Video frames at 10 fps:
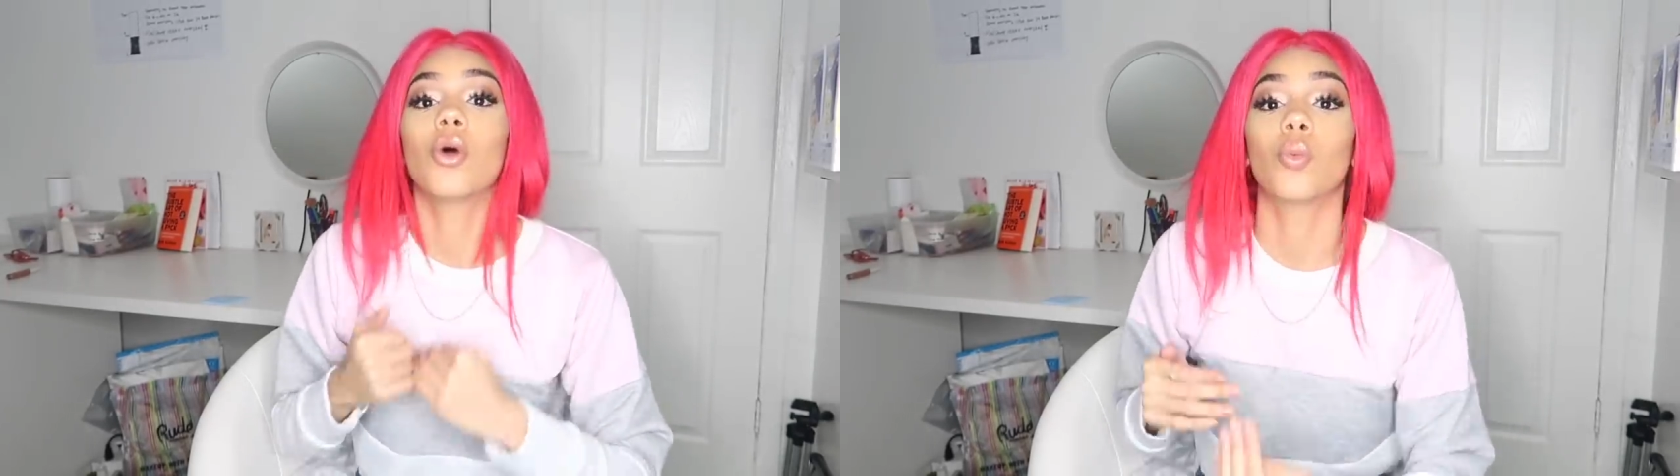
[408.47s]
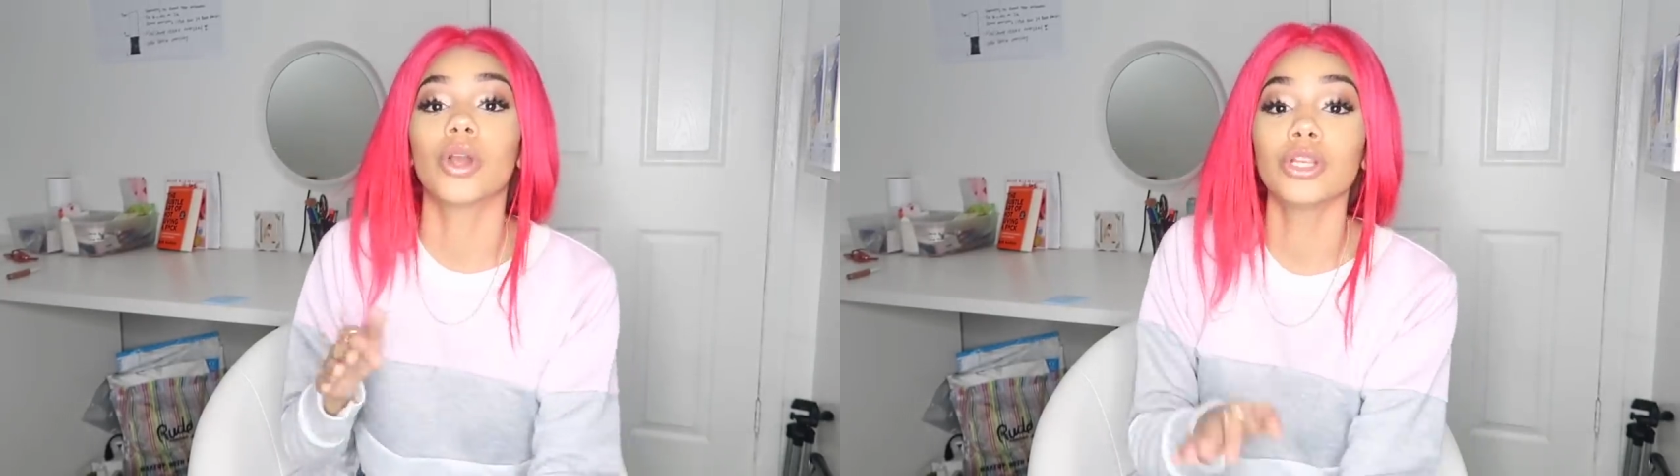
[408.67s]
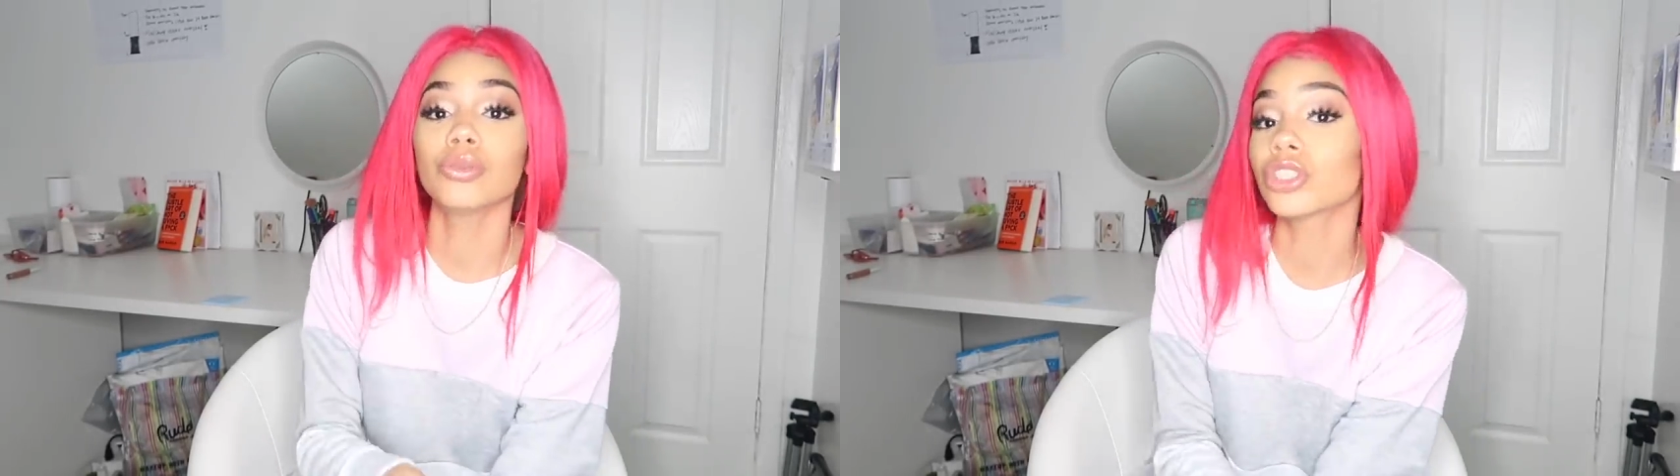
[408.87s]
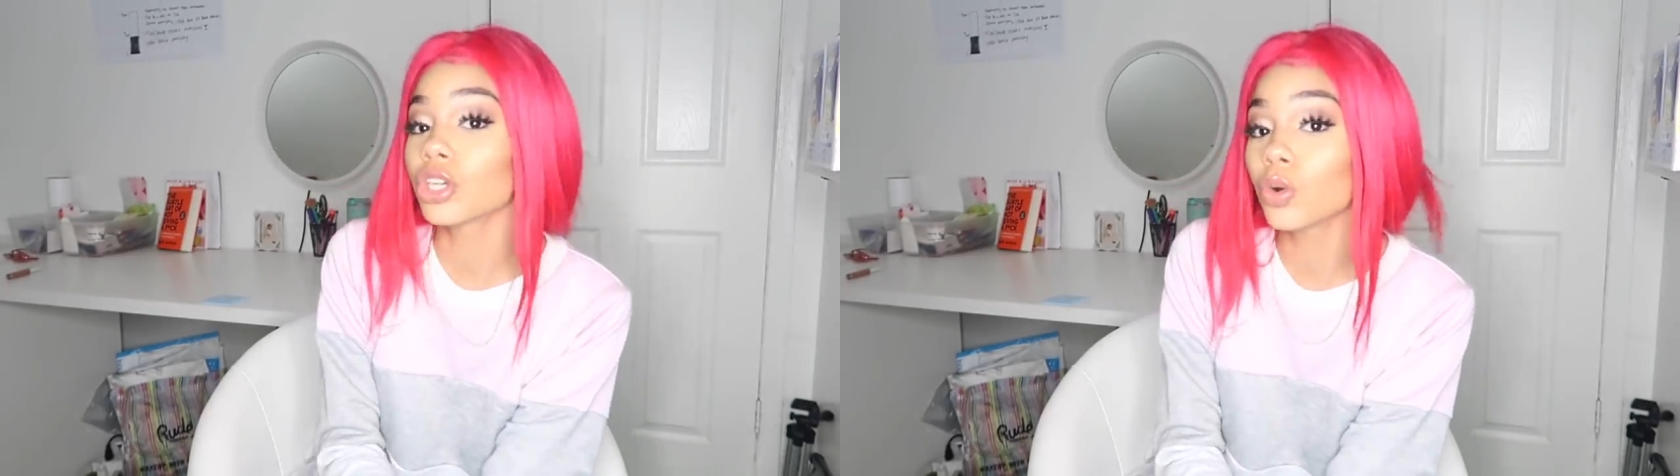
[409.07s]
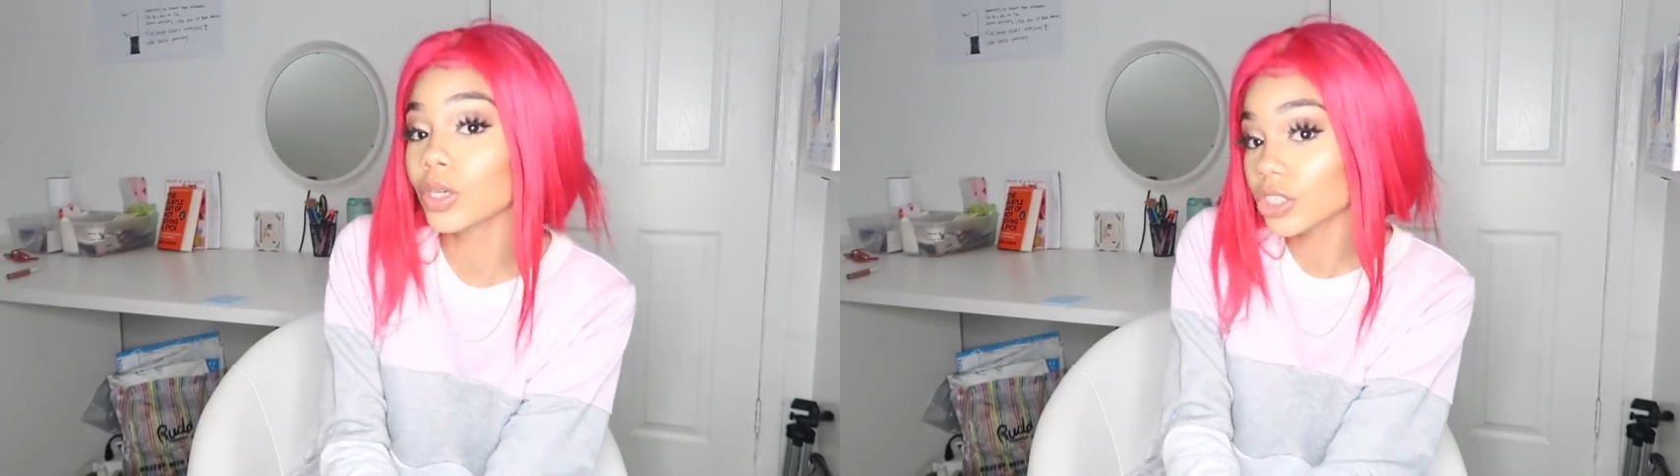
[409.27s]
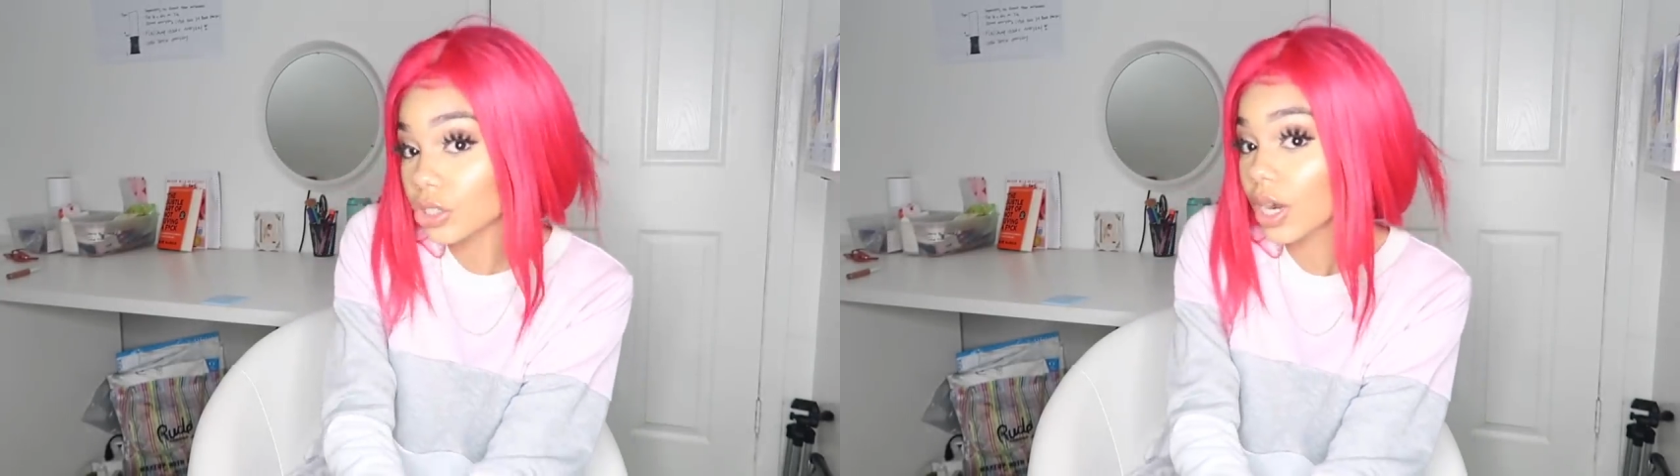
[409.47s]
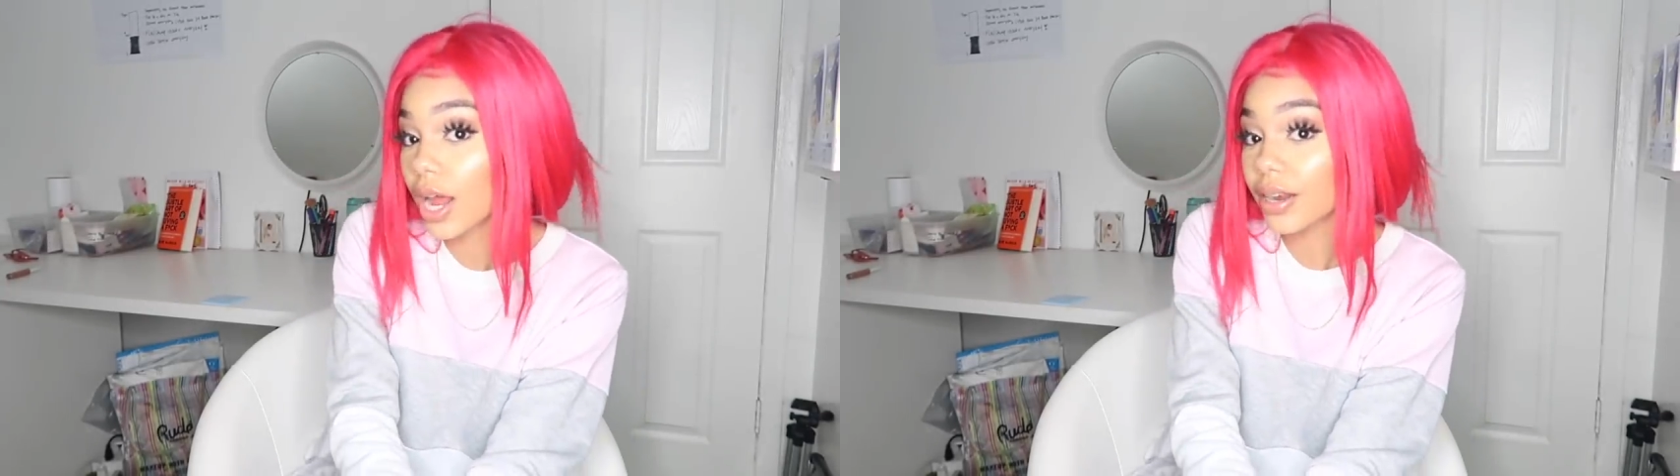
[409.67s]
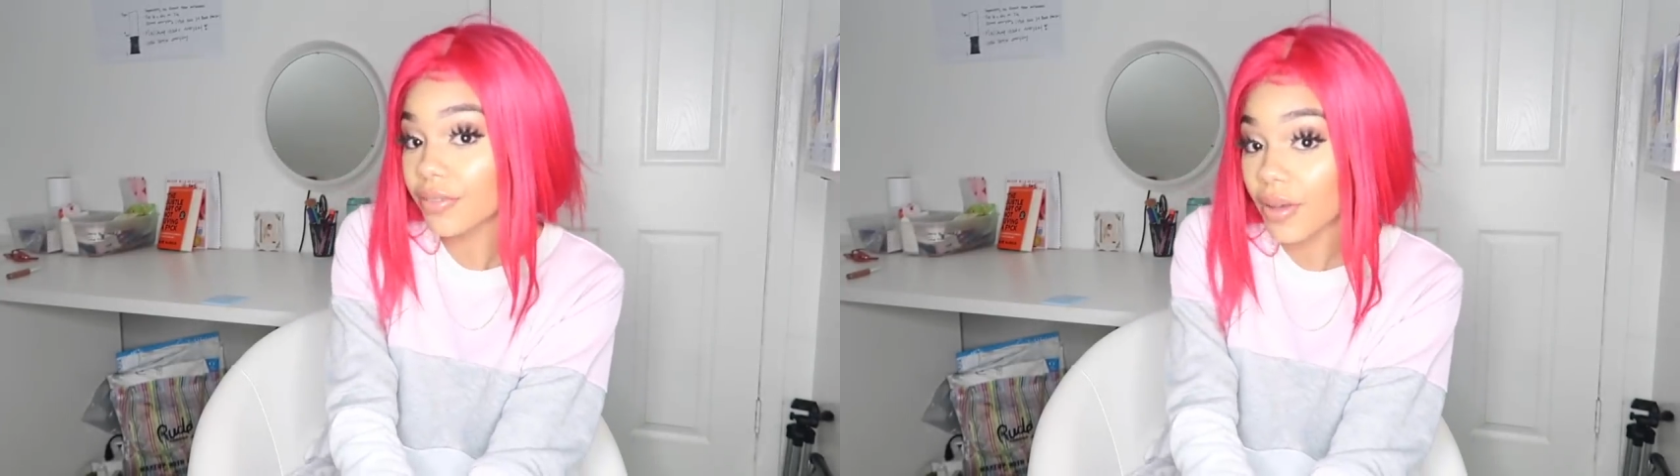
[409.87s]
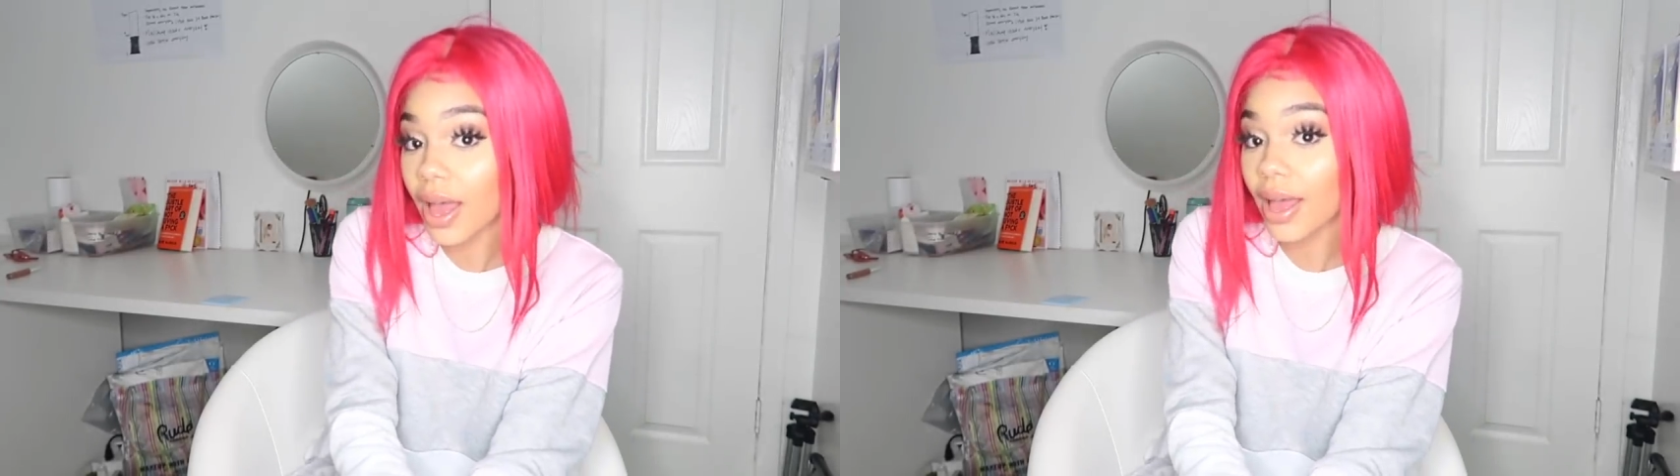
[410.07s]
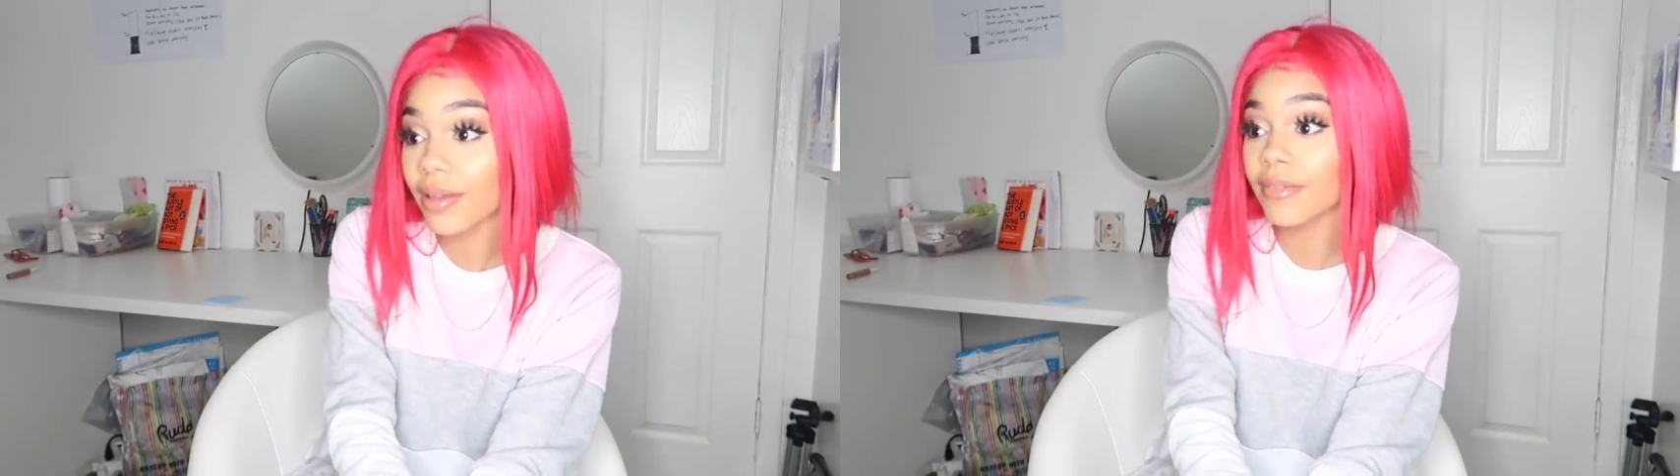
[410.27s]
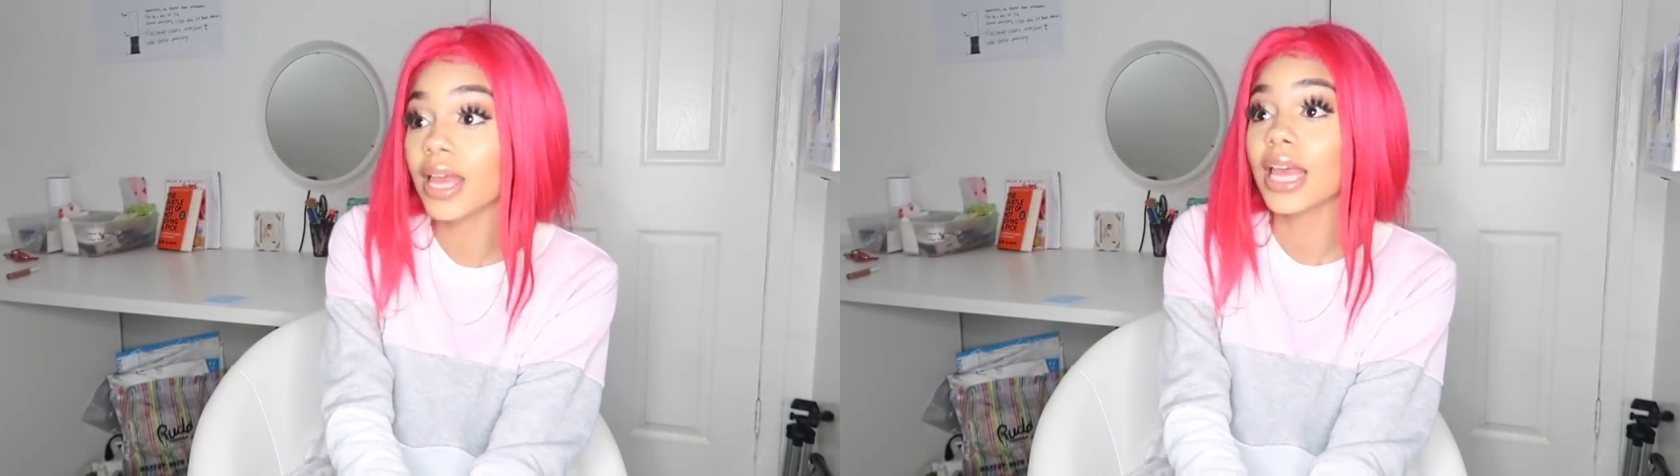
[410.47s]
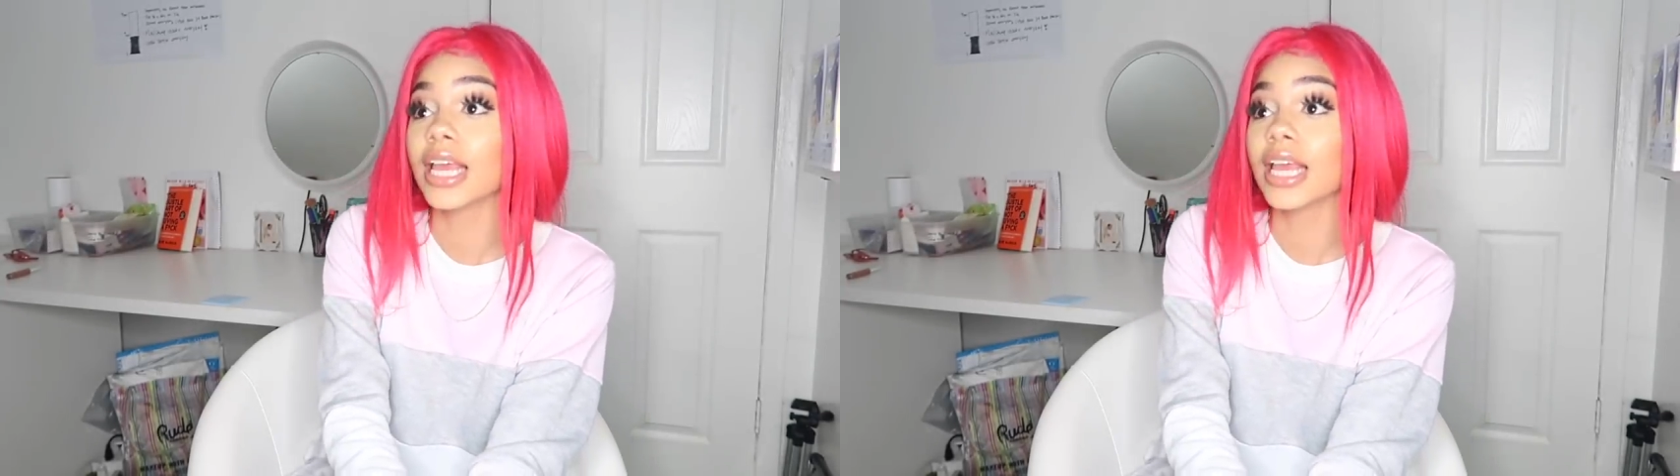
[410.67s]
When you should quit your 9 to 5